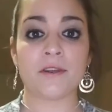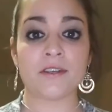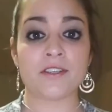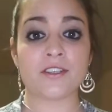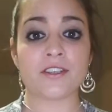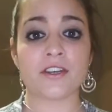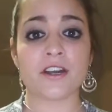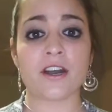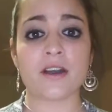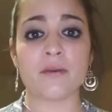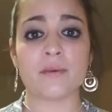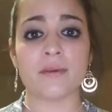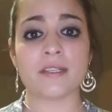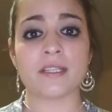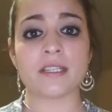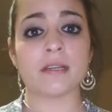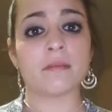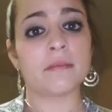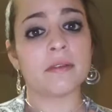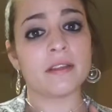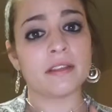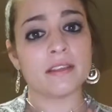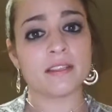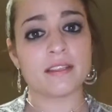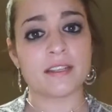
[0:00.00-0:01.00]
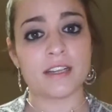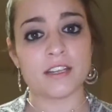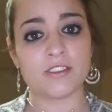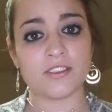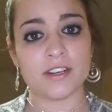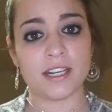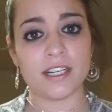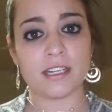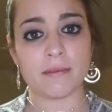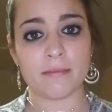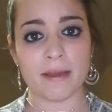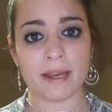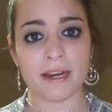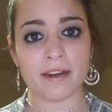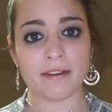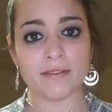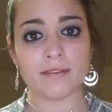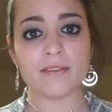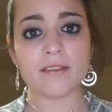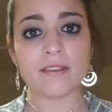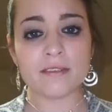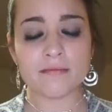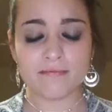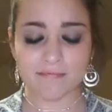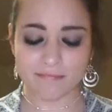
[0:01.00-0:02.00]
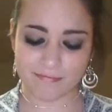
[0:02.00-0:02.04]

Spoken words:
start with some of the sun-dried tomatoes,